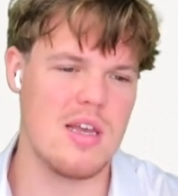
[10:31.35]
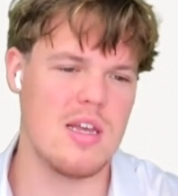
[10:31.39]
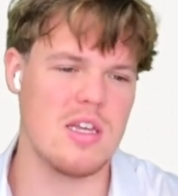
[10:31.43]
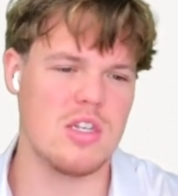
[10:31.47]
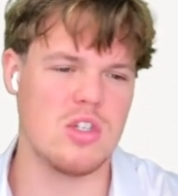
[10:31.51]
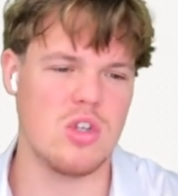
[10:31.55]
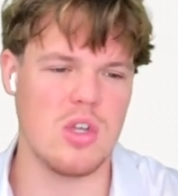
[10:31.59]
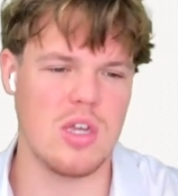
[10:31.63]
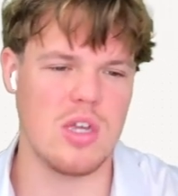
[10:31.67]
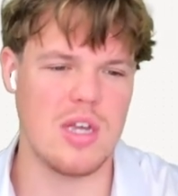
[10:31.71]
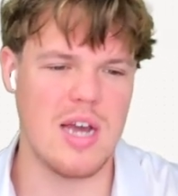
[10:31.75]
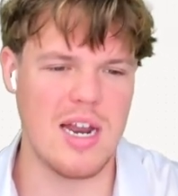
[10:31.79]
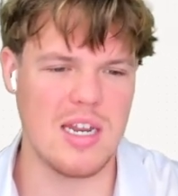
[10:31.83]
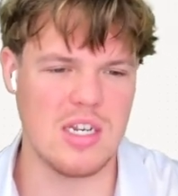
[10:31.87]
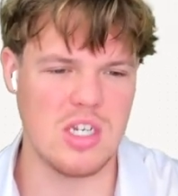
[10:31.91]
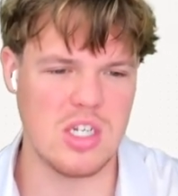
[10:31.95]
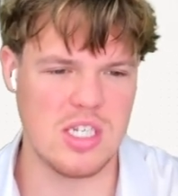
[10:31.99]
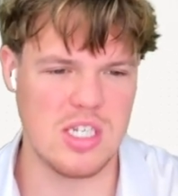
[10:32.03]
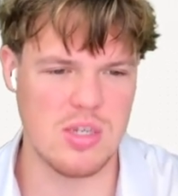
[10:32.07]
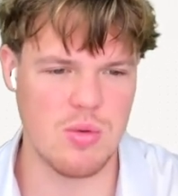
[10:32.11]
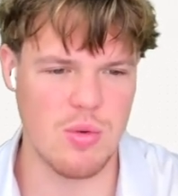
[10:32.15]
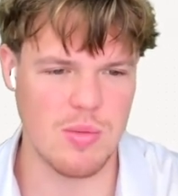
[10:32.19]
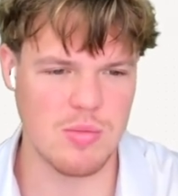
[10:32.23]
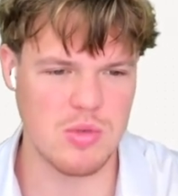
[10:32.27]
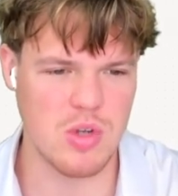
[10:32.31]
so you can kind of just
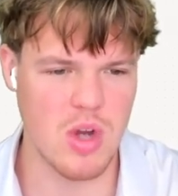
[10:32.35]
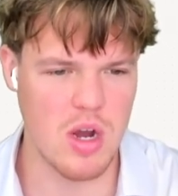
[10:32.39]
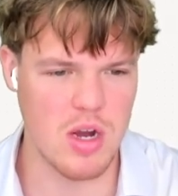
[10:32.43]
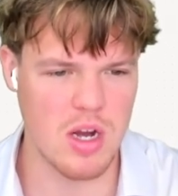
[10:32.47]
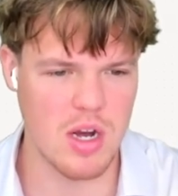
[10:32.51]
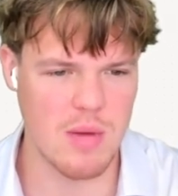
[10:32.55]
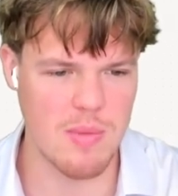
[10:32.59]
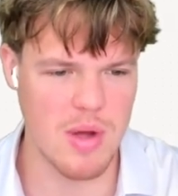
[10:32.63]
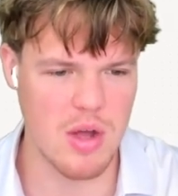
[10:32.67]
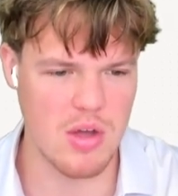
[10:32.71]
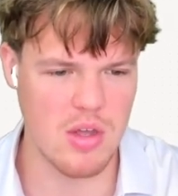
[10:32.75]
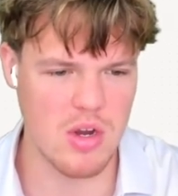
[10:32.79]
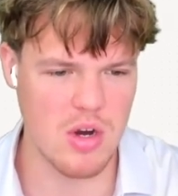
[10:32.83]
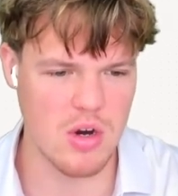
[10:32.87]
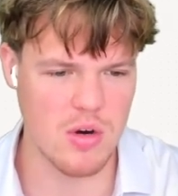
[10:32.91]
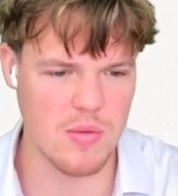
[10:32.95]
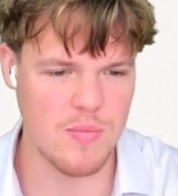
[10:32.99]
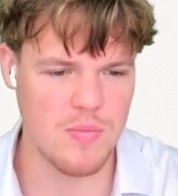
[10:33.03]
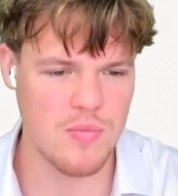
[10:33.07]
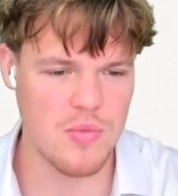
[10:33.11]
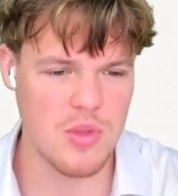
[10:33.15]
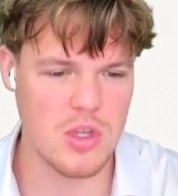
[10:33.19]
see what I'm talking about here.